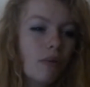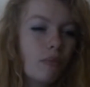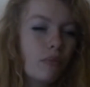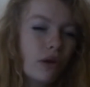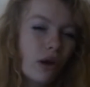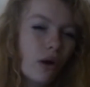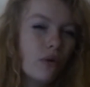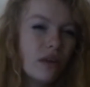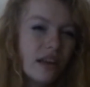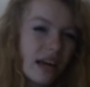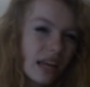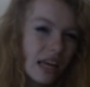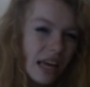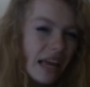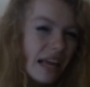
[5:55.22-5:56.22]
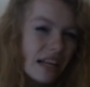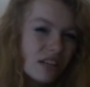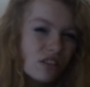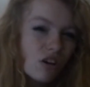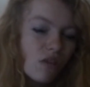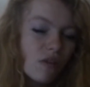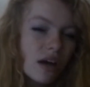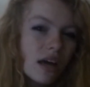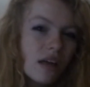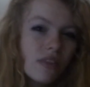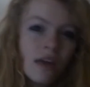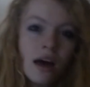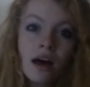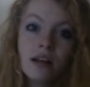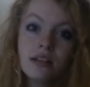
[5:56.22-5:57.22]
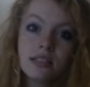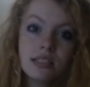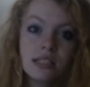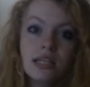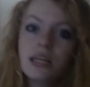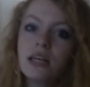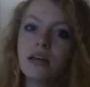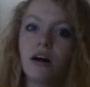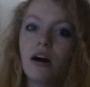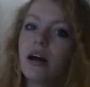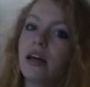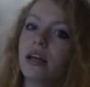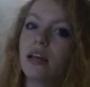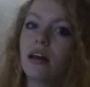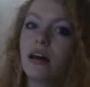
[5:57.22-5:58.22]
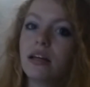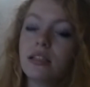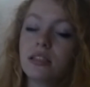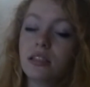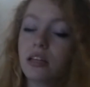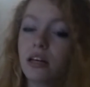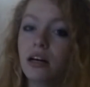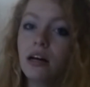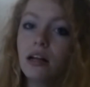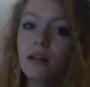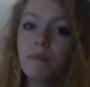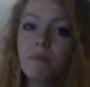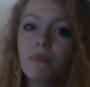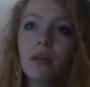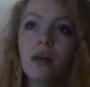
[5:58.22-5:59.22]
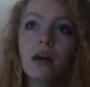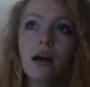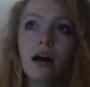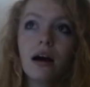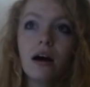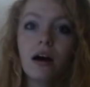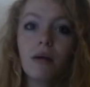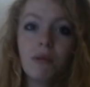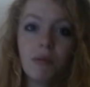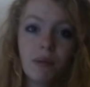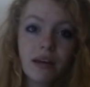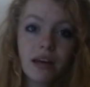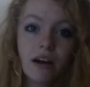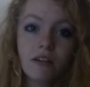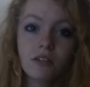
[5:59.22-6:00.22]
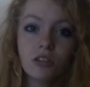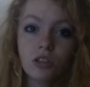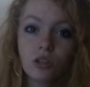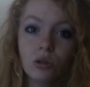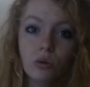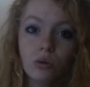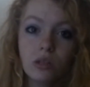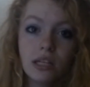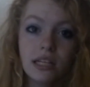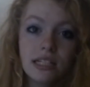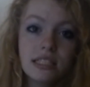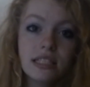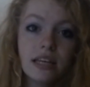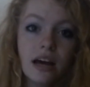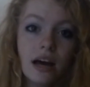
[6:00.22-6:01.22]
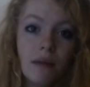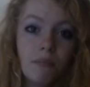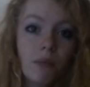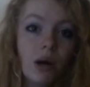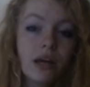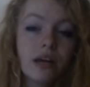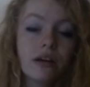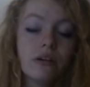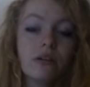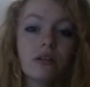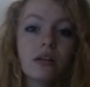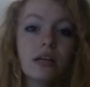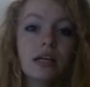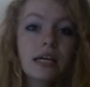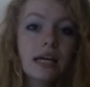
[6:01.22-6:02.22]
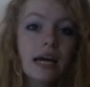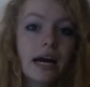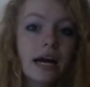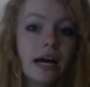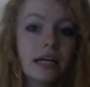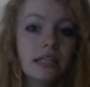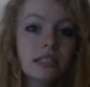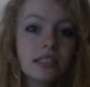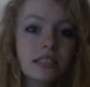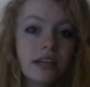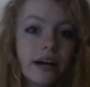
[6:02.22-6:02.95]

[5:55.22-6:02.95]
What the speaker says: we only get a hint of it, that the guy likes the girl. And my characters are called Alicia and Michael, and the